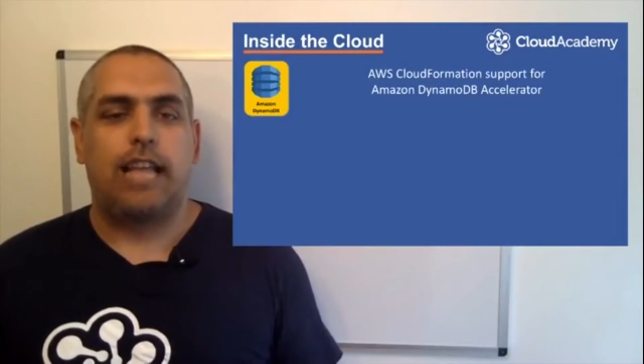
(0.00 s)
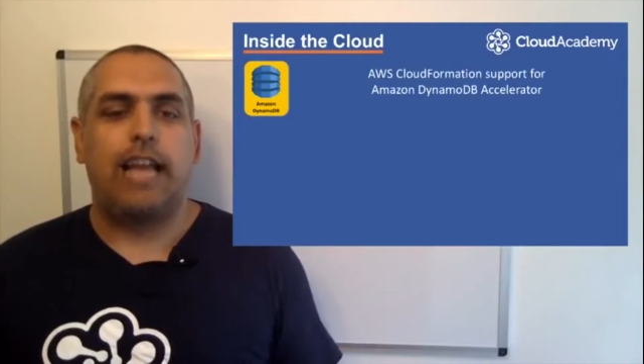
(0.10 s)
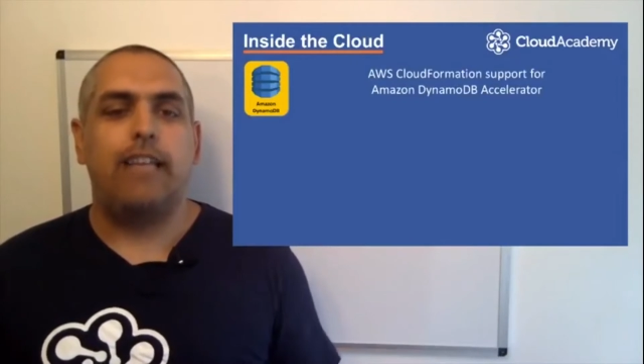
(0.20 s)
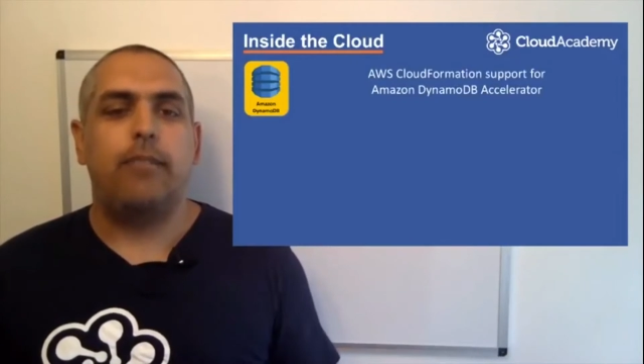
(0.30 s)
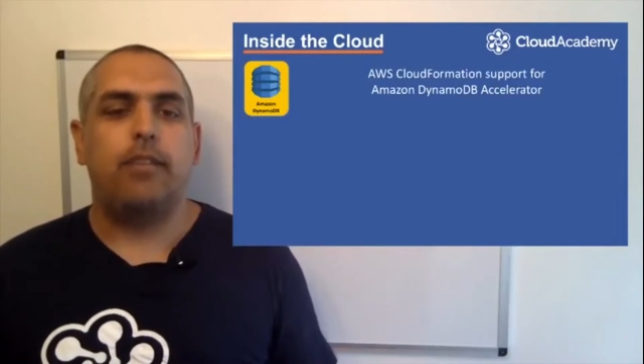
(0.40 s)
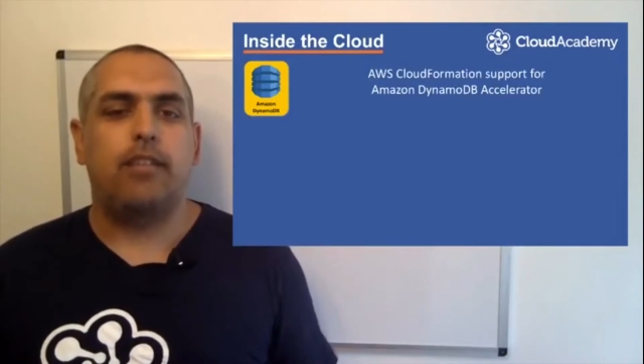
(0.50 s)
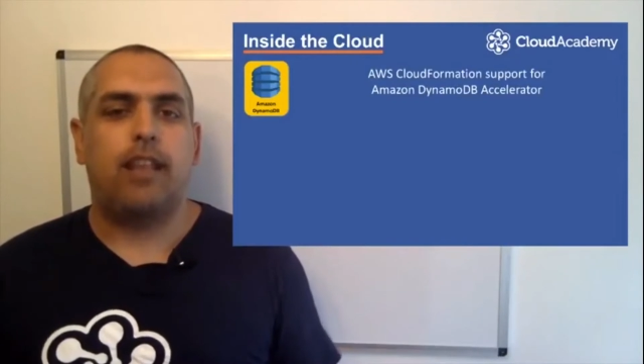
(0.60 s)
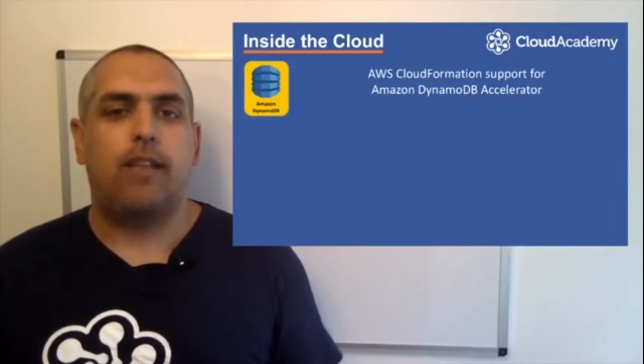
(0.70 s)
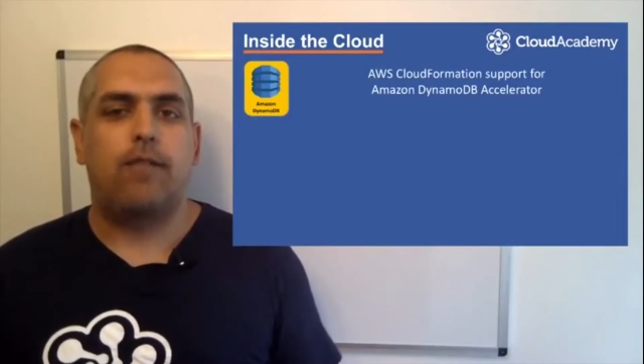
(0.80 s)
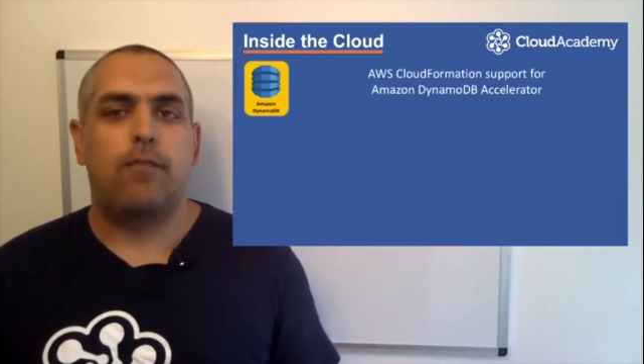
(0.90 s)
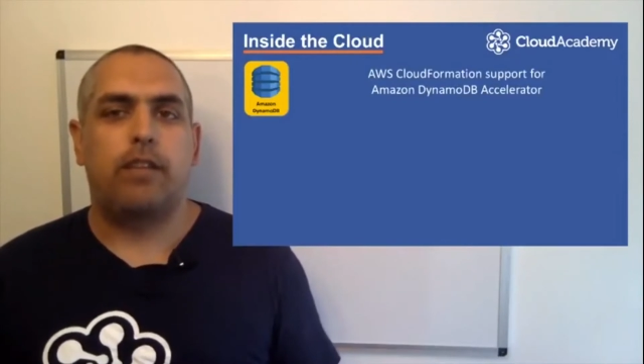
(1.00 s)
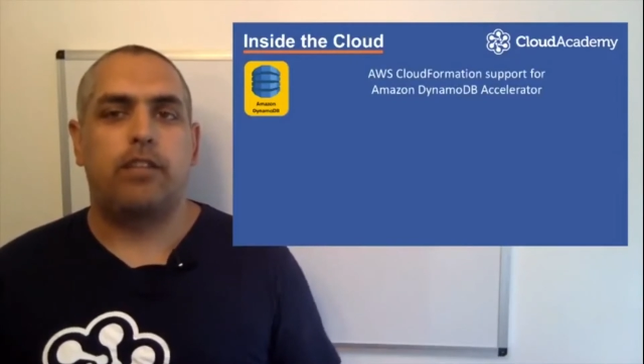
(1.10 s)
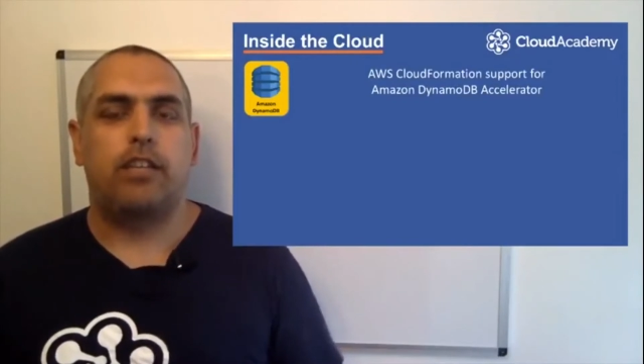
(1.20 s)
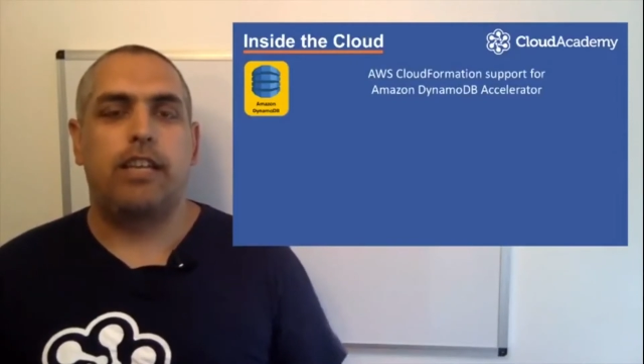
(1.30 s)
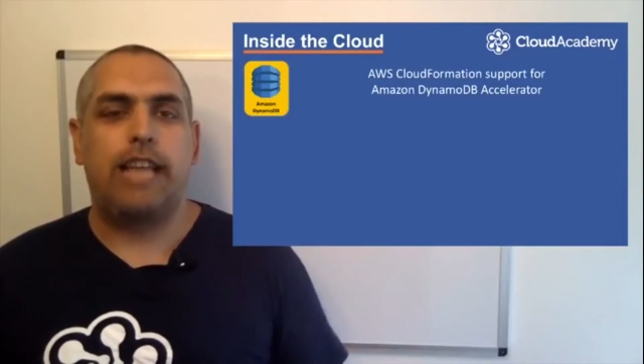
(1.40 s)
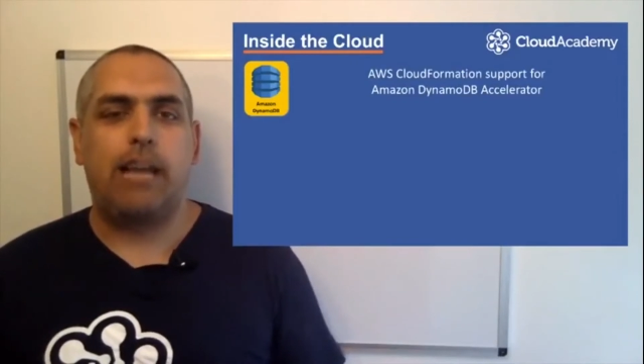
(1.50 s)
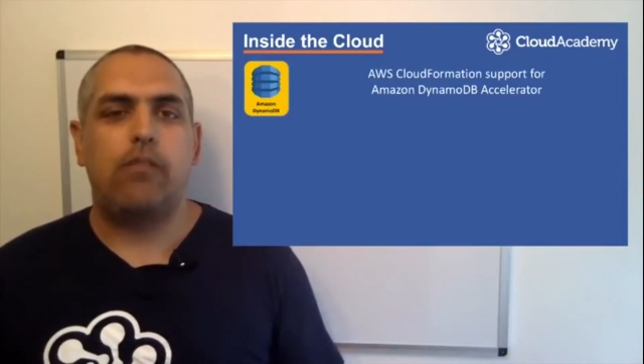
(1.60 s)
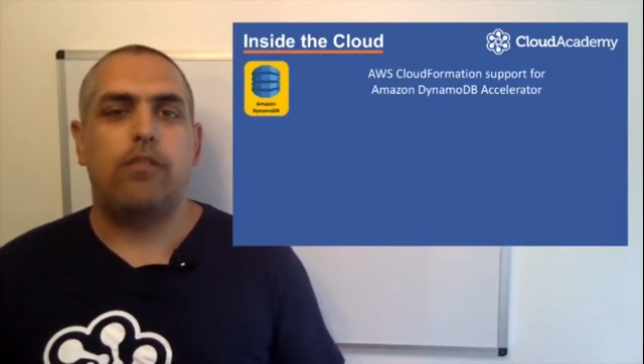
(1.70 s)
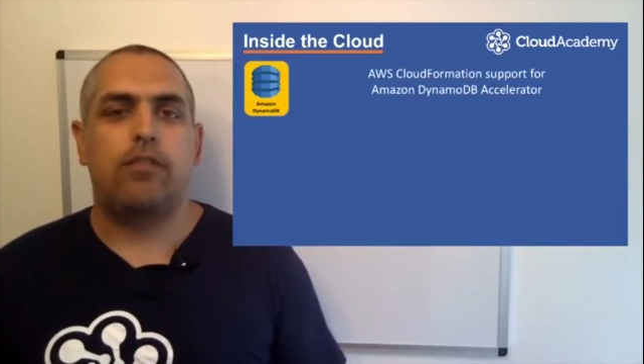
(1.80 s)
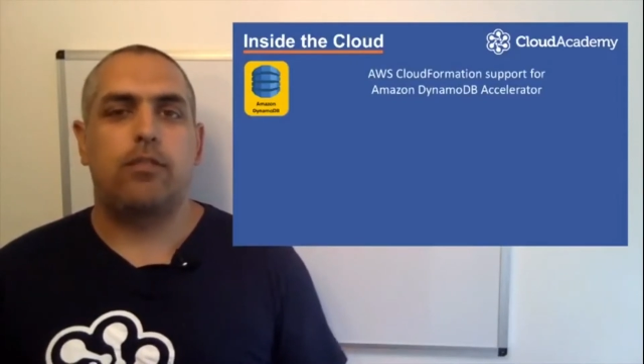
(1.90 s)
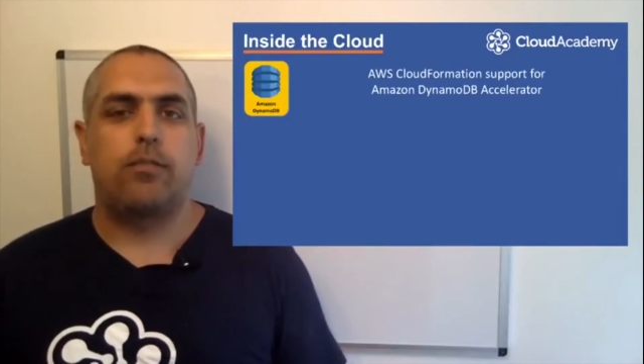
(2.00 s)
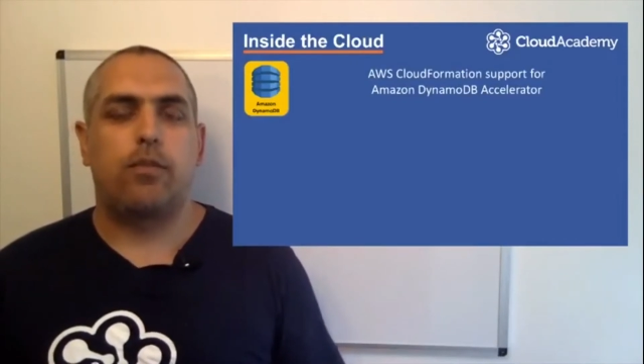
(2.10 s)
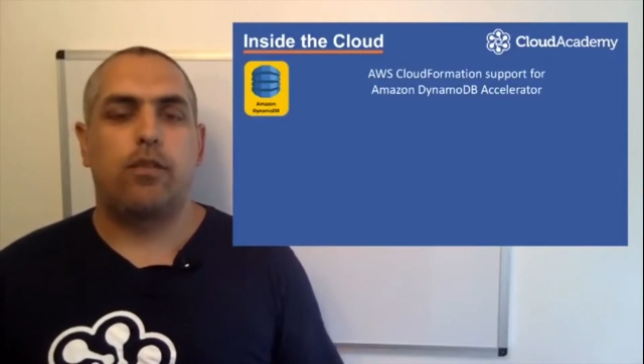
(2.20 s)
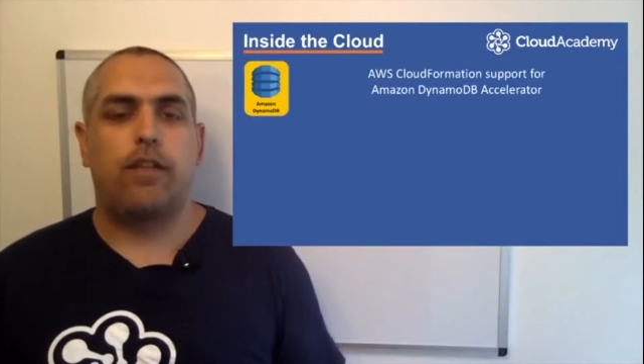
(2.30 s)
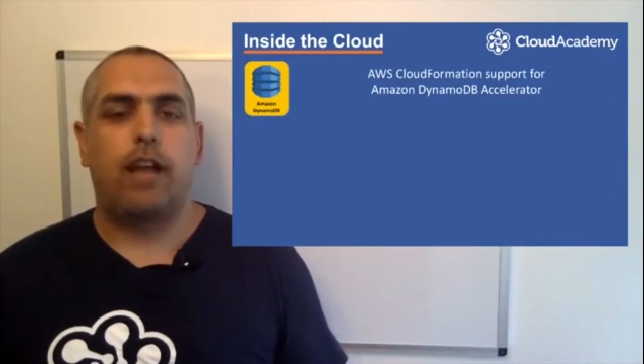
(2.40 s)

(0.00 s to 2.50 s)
A W S CloudFormation now offers support for